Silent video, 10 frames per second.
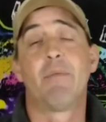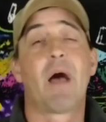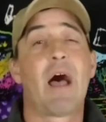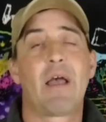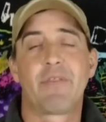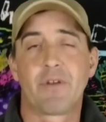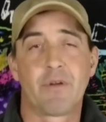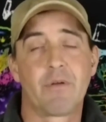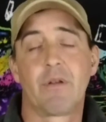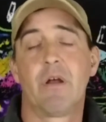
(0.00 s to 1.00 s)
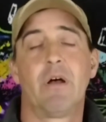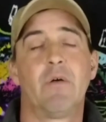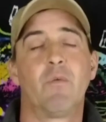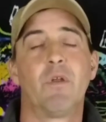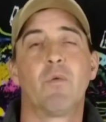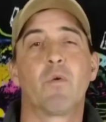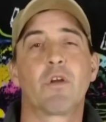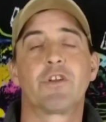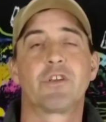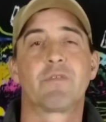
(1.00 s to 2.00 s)
Either will
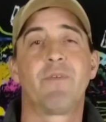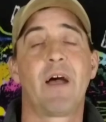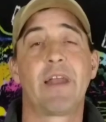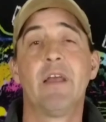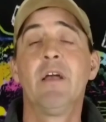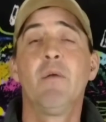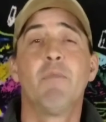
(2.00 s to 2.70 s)
work just fine.